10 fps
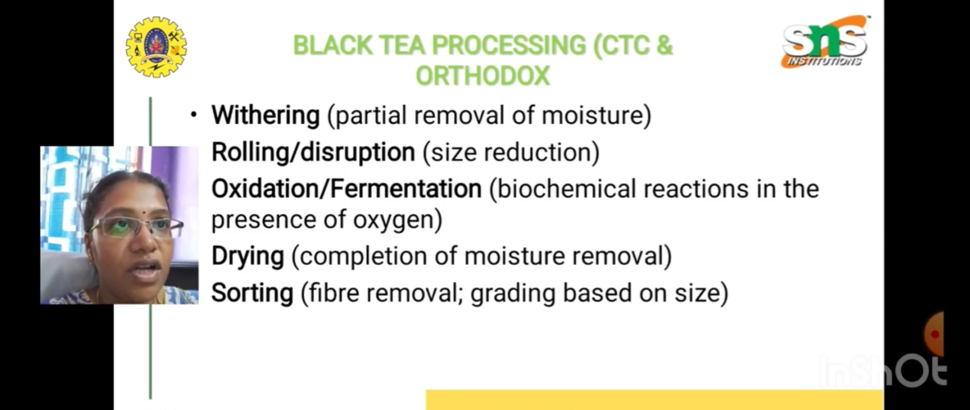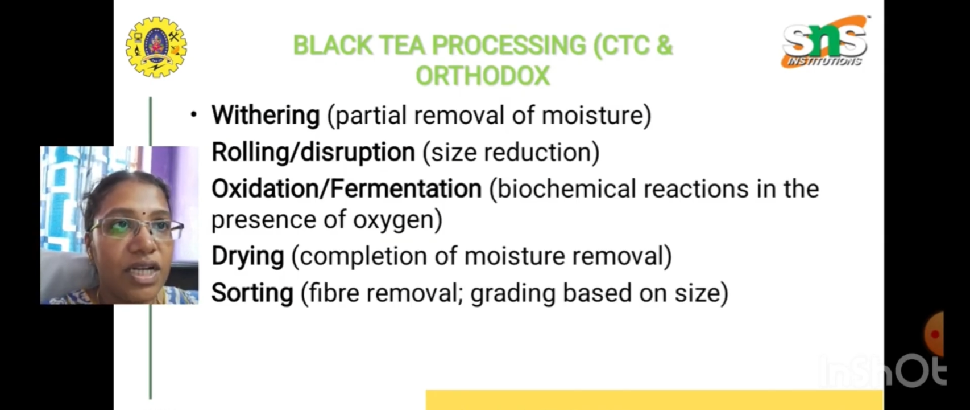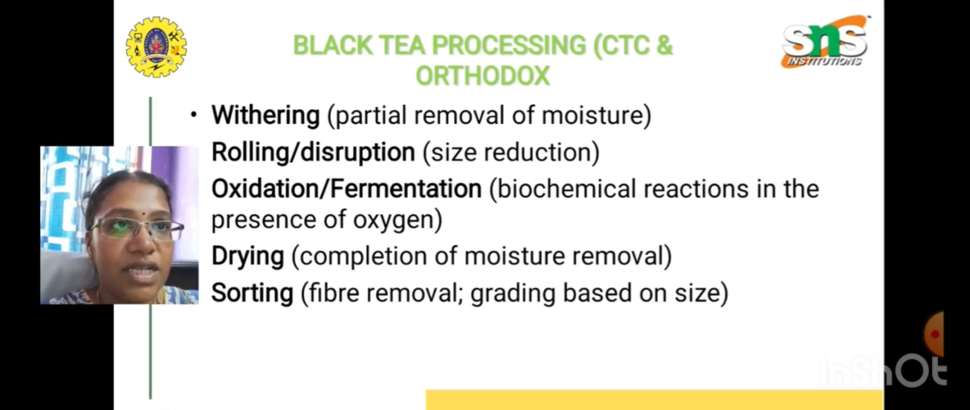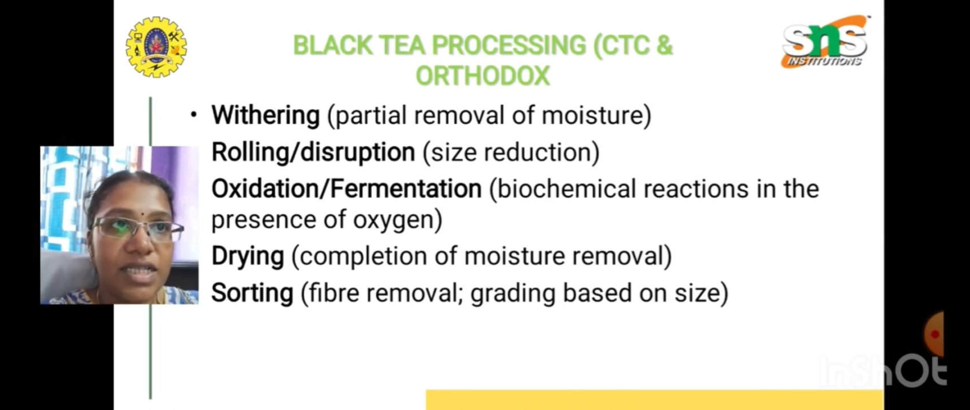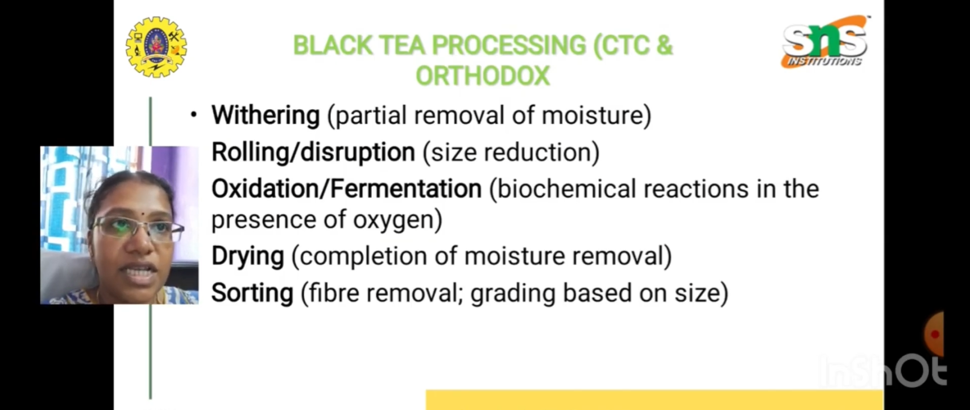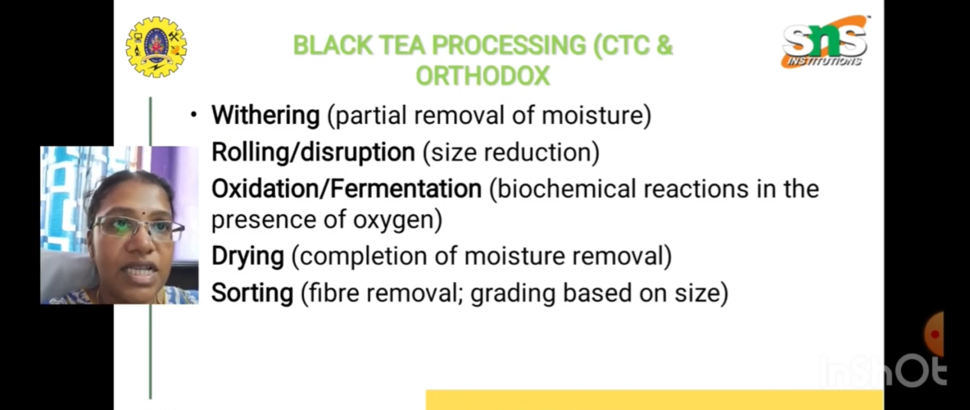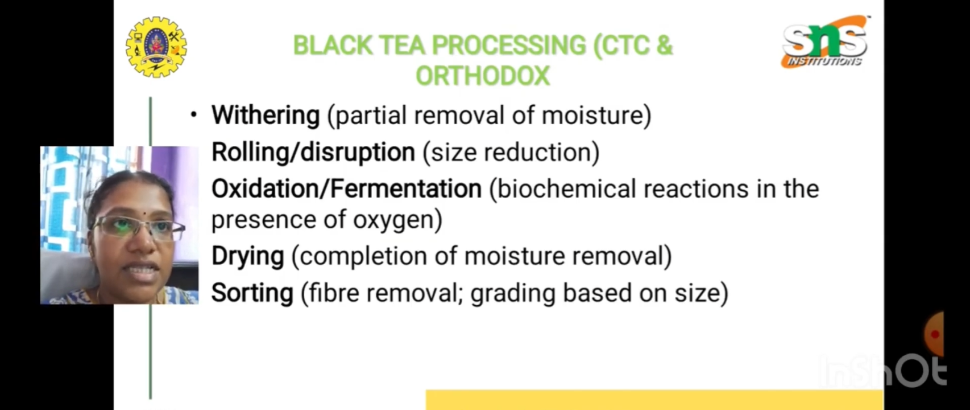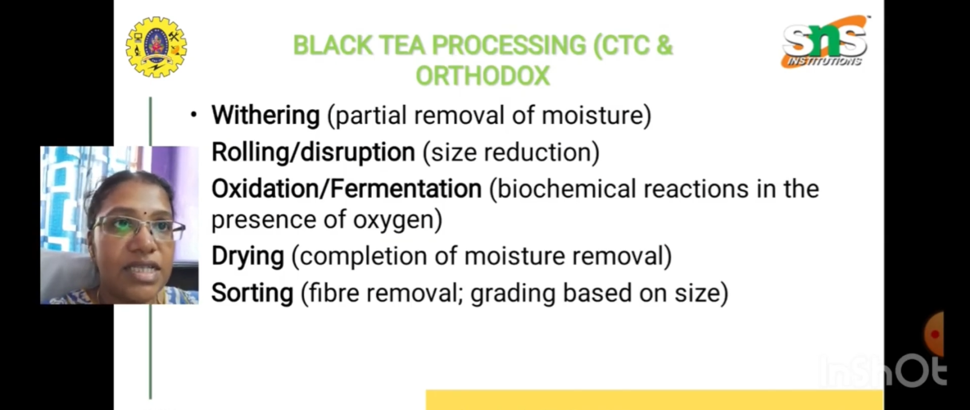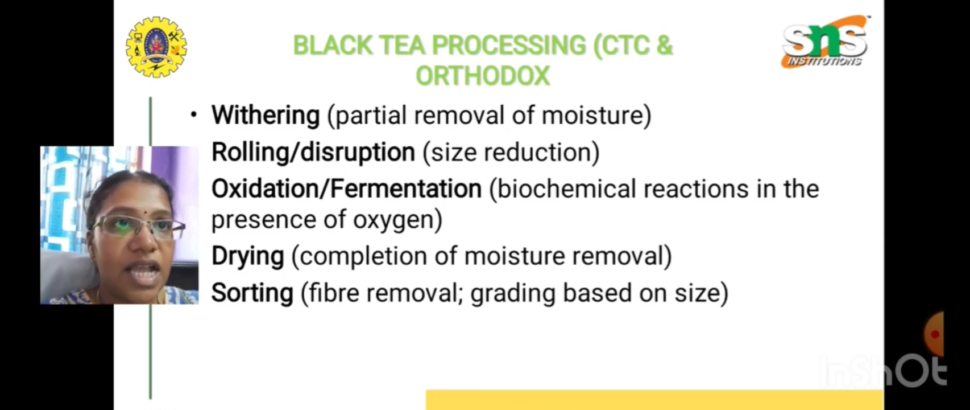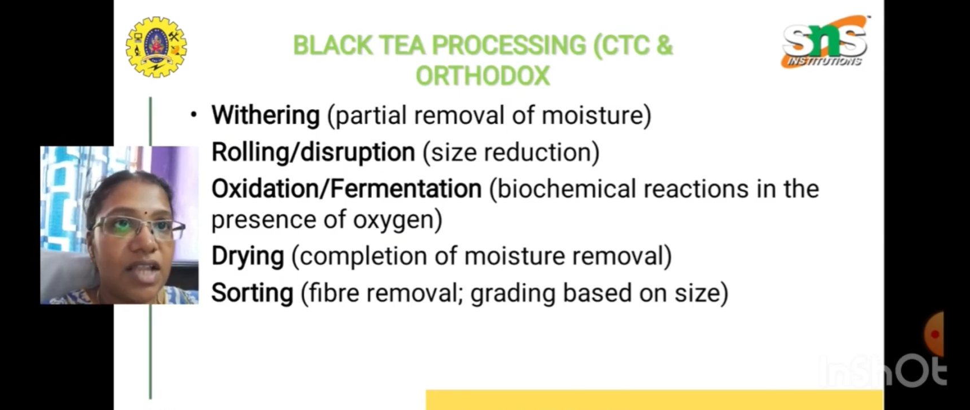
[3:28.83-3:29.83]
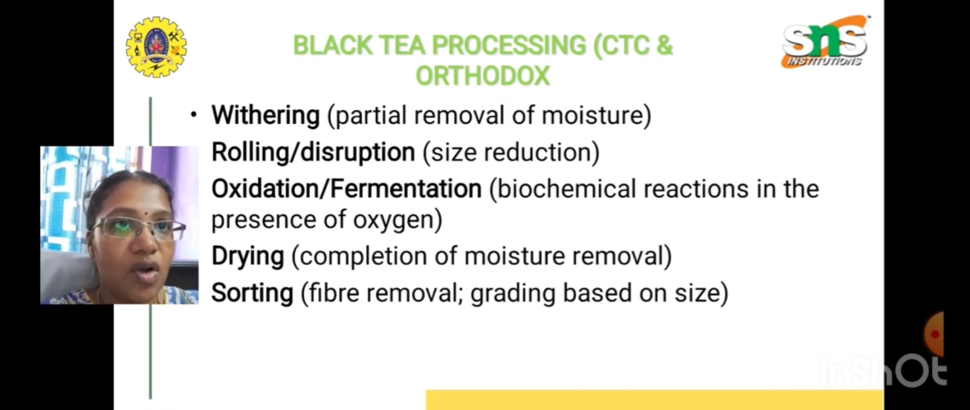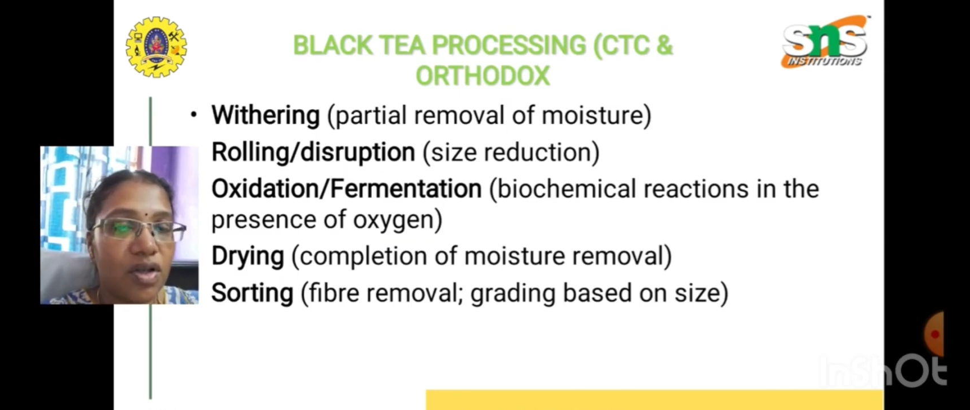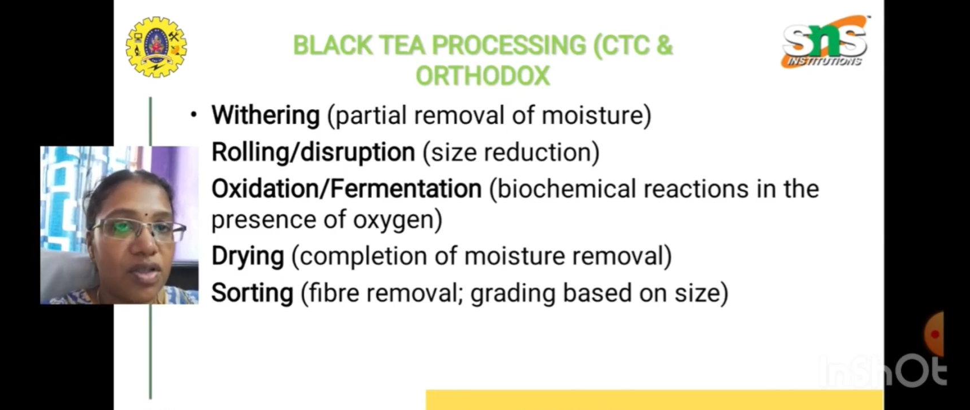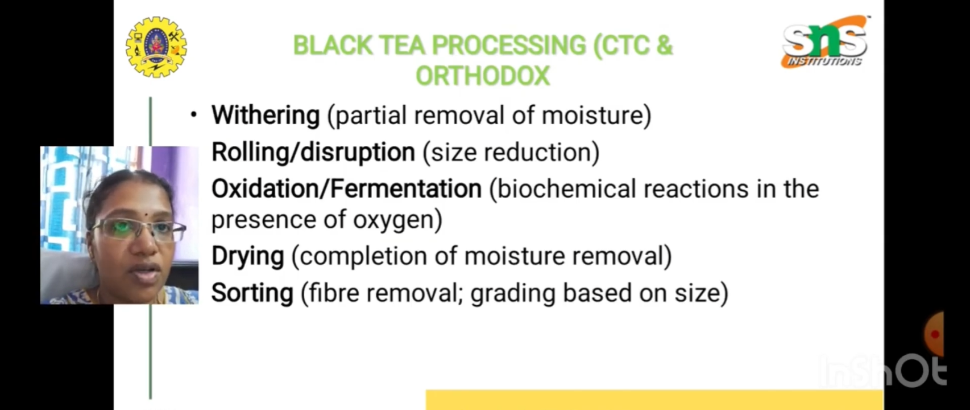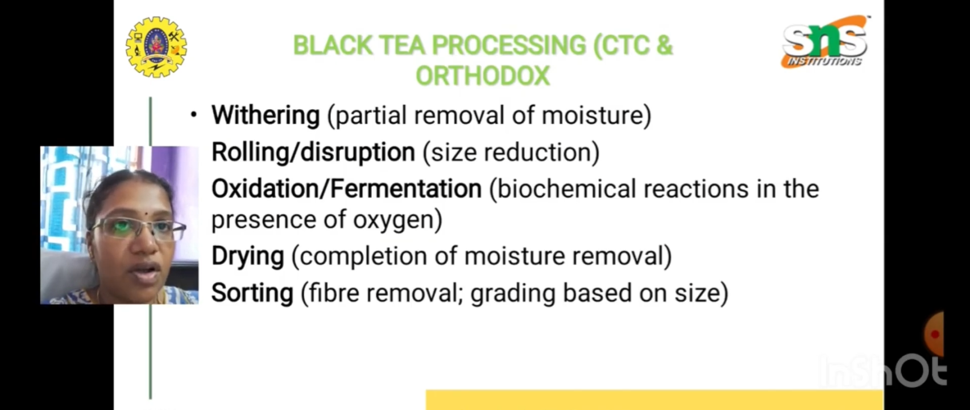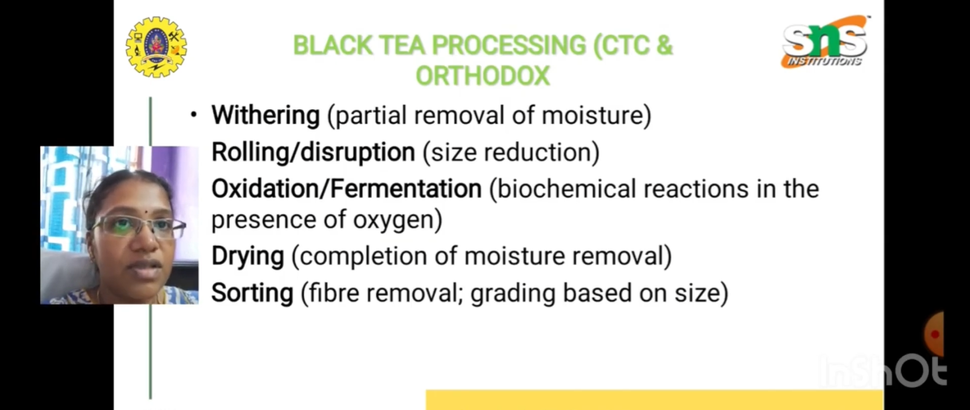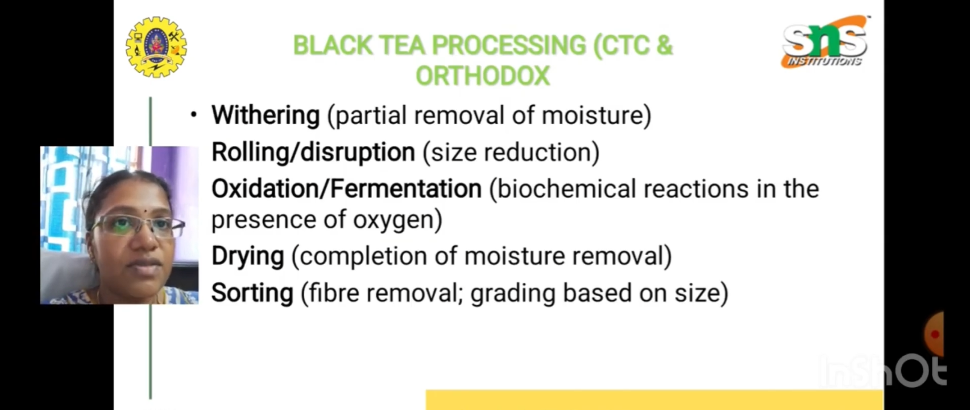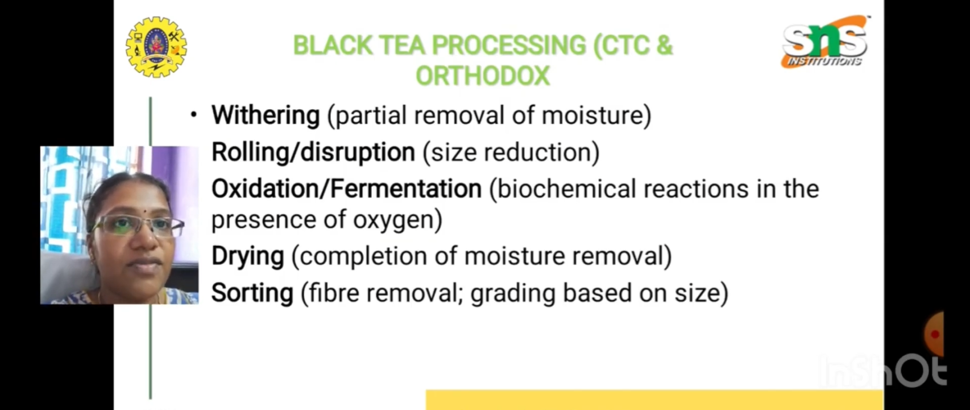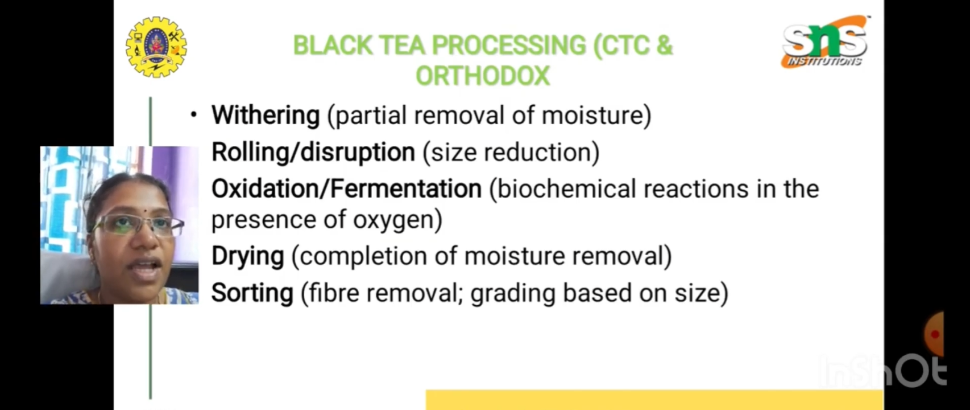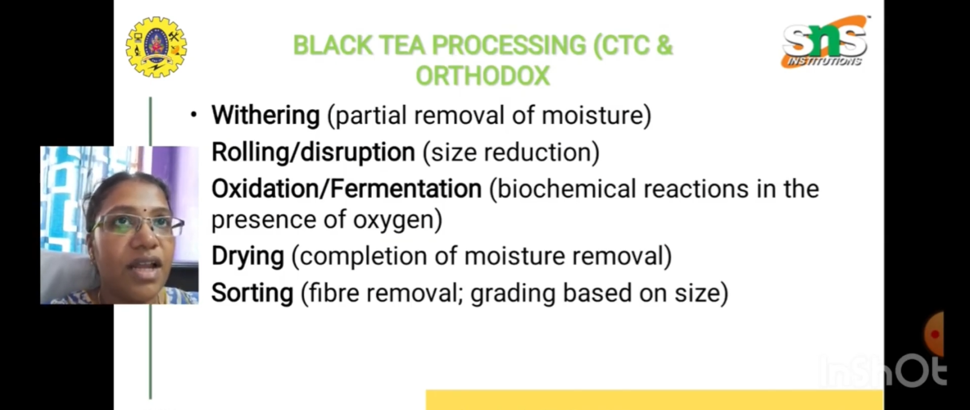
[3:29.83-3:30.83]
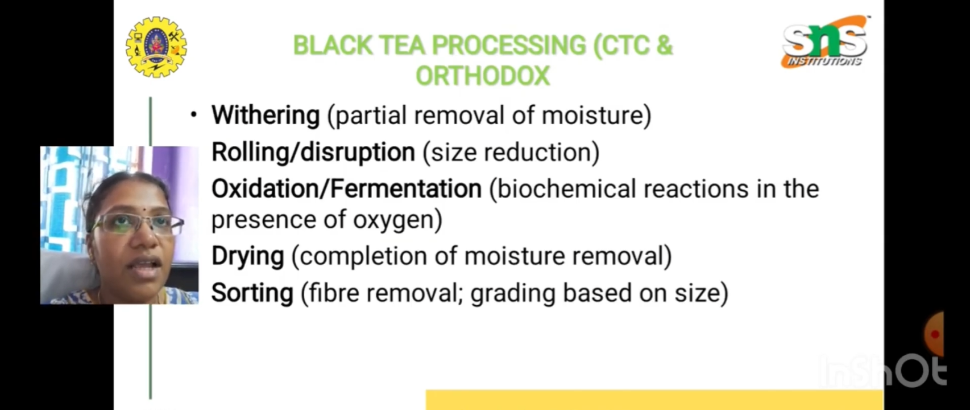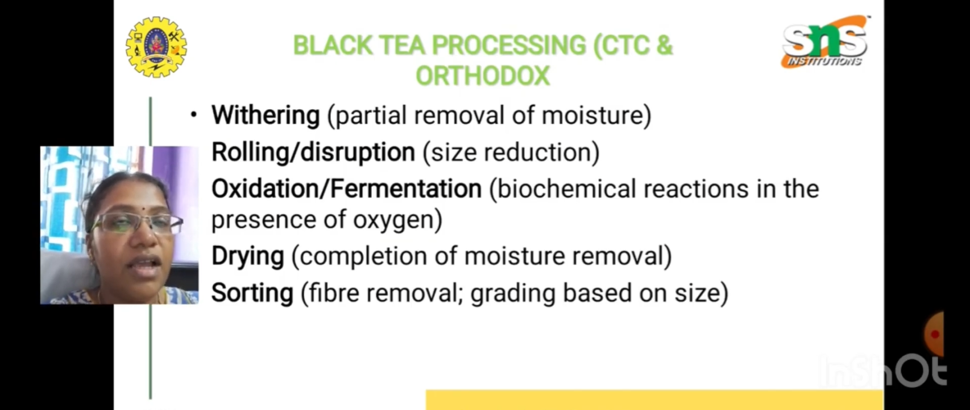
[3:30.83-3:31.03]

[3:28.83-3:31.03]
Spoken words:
it a CTC and orthodox, where